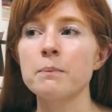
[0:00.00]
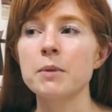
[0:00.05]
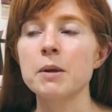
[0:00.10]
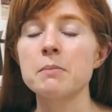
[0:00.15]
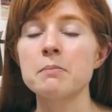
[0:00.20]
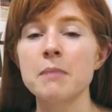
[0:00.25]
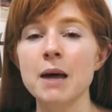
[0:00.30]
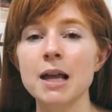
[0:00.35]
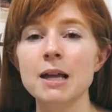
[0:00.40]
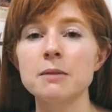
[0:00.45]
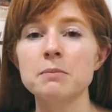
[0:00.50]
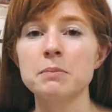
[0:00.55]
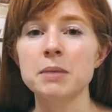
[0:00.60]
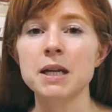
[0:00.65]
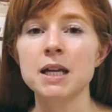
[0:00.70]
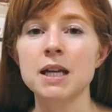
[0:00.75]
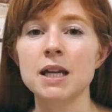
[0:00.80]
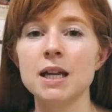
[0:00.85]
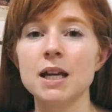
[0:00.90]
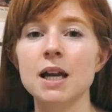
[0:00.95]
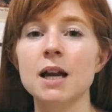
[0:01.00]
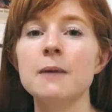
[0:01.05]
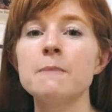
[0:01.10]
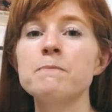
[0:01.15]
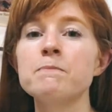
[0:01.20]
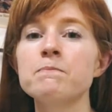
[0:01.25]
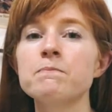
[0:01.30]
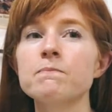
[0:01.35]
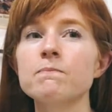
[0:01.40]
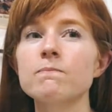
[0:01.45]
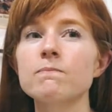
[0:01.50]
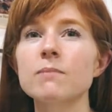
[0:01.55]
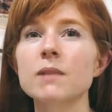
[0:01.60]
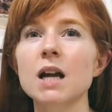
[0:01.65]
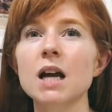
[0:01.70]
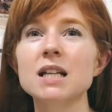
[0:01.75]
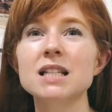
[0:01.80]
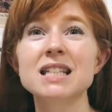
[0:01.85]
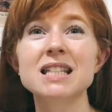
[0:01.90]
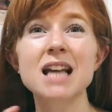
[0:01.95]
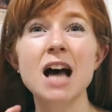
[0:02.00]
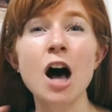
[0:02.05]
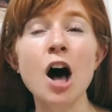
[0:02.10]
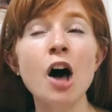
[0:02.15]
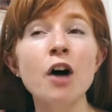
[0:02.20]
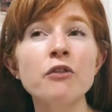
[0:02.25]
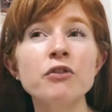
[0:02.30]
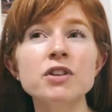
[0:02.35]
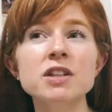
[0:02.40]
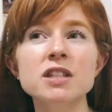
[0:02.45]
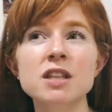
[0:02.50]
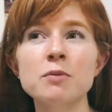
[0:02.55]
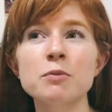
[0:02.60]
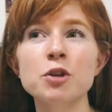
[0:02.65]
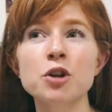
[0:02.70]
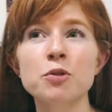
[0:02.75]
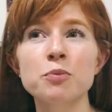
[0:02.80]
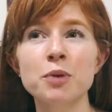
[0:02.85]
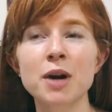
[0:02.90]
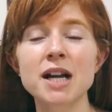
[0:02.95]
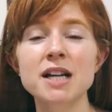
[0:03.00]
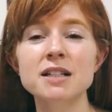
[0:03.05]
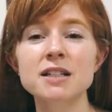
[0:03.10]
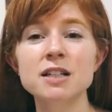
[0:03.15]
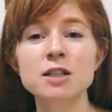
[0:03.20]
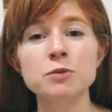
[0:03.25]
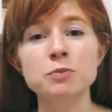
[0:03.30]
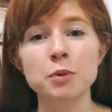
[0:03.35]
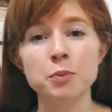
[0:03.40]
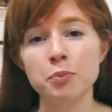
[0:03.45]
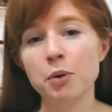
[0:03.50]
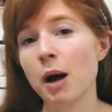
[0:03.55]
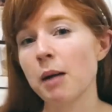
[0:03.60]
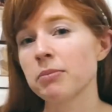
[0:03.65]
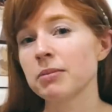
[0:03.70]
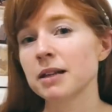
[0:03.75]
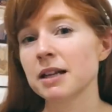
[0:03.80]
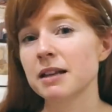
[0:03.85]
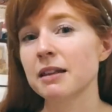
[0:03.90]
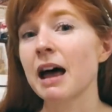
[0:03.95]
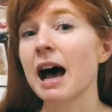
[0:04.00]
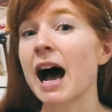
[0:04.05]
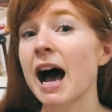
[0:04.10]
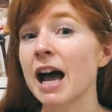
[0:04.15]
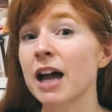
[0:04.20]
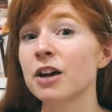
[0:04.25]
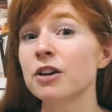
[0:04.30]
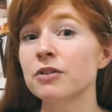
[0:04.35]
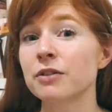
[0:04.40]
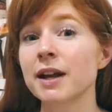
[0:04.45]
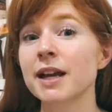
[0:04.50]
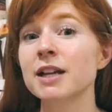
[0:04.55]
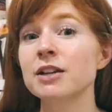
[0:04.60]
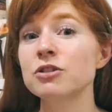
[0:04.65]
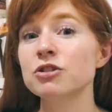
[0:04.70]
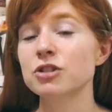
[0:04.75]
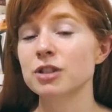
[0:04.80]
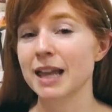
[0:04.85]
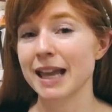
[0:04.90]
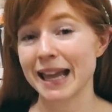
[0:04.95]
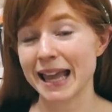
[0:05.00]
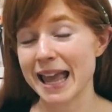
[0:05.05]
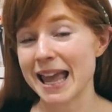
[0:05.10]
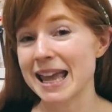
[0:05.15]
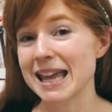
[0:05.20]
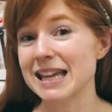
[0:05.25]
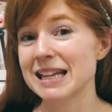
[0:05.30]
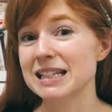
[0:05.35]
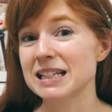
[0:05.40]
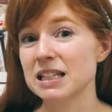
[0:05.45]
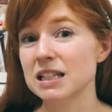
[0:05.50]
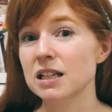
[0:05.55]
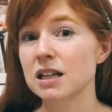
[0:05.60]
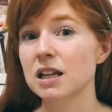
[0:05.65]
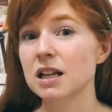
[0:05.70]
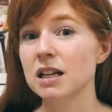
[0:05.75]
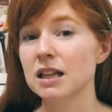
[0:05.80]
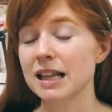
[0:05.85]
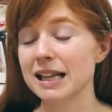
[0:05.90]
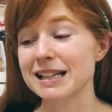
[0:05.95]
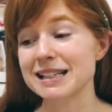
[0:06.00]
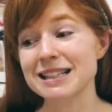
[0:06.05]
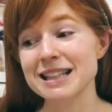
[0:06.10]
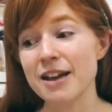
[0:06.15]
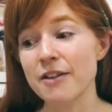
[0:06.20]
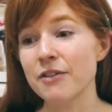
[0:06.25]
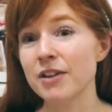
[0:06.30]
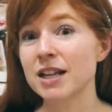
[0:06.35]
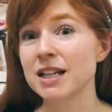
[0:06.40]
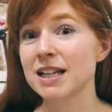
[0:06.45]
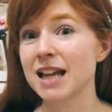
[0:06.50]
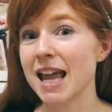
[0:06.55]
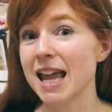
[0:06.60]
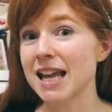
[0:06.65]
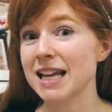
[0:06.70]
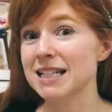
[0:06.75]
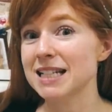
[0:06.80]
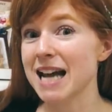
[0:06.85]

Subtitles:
might be of similar prices, but probably the higher range, like 7, 8,